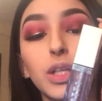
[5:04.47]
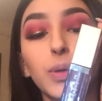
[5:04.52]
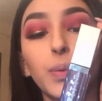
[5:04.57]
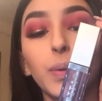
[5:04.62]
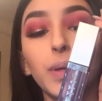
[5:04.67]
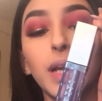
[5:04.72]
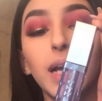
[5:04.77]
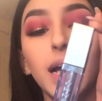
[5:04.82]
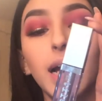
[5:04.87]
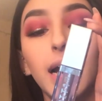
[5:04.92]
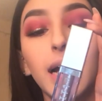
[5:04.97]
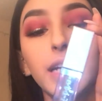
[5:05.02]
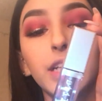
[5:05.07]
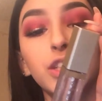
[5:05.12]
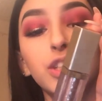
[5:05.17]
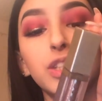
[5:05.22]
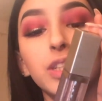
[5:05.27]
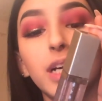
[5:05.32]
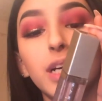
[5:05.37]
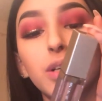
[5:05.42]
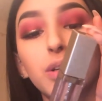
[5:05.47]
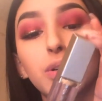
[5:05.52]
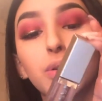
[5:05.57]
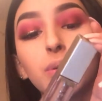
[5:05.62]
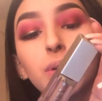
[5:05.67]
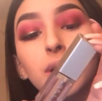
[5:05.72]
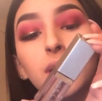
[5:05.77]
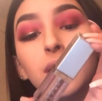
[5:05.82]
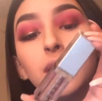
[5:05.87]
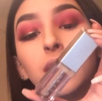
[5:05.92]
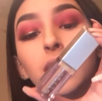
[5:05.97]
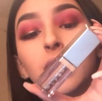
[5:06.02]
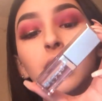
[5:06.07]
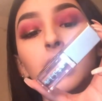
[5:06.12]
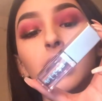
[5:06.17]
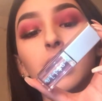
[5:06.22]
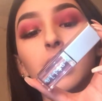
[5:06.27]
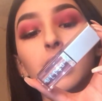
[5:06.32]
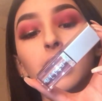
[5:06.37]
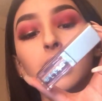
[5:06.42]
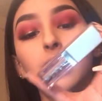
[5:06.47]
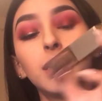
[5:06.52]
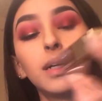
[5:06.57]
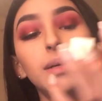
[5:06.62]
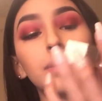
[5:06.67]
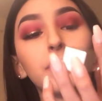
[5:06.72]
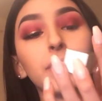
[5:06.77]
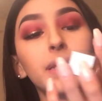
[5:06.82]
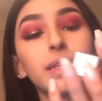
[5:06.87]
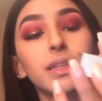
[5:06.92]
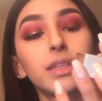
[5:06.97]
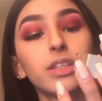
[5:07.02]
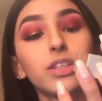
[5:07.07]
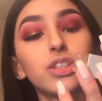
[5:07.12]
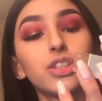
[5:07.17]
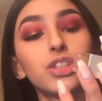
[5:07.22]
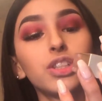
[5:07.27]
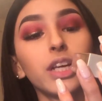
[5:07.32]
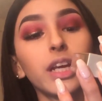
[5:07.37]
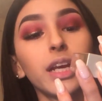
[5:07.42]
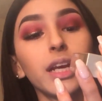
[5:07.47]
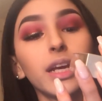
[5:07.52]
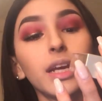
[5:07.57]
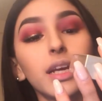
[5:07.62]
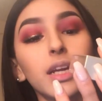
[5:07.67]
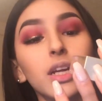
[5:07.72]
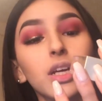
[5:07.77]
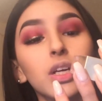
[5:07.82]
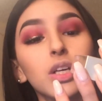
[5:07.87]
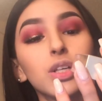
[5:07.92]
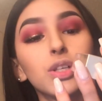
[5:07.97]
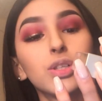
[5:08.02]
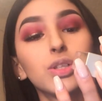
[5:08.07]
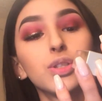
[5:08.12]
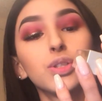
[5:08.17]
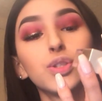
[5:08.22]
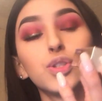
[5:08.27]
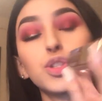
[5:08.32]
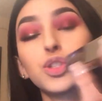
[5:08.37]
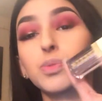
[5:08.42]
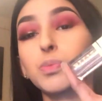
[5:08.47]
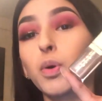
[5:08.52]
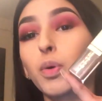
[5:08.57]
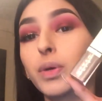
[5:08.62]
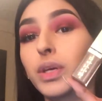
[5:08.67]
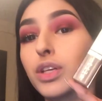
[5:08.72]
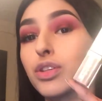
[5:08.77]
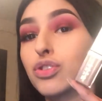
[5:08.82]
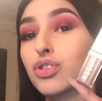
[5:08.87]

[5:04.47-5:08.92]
liquid eyeshadow in the shade Smoky